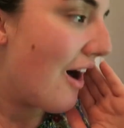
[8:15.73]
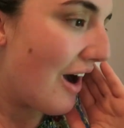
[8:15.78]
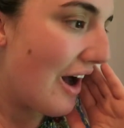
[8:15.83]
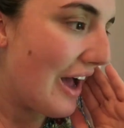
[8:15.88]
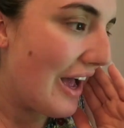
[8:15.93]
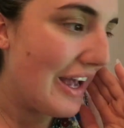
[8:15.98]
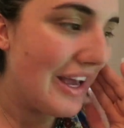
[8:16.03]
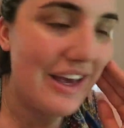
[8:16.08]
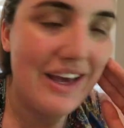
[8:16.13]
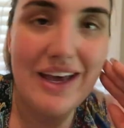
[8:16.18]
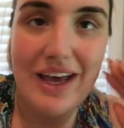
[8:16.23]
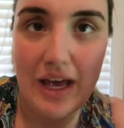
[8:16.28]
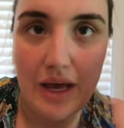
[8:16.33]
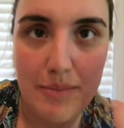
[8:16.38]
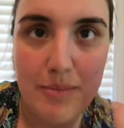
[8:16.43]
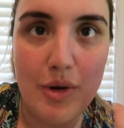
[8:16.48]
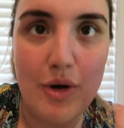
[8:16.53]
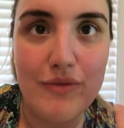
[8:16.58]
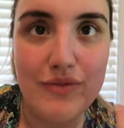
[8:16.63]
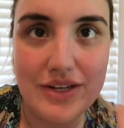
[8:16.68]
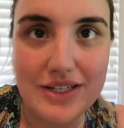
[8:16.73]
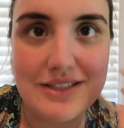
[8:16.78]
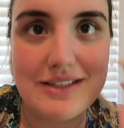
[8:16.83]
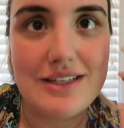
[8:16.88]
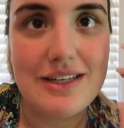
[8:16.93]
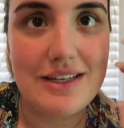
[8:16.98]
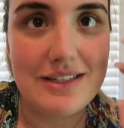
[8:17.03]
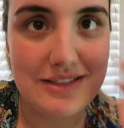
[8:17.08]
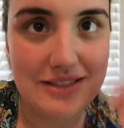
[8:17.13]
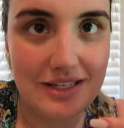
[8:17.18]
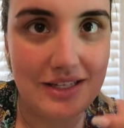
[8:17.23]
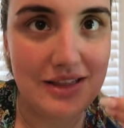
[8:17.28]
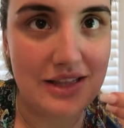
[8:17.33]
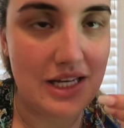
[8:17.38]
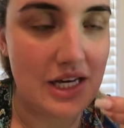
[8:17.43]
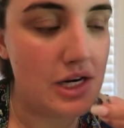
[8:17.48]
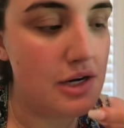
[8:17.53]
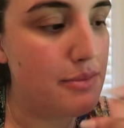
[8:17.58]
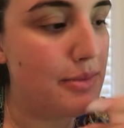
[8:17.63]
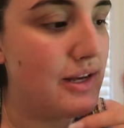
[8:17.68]
I am obviously a skin
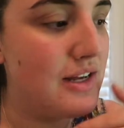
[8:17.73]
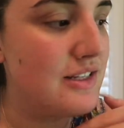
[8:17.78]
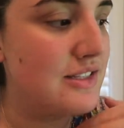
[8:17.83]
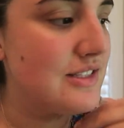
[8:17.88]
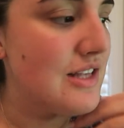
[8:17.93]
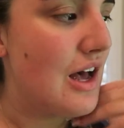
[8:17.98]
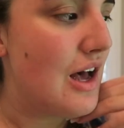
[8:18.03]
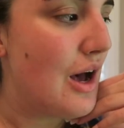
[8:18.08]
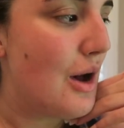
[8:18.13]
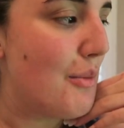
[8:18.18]
therapist,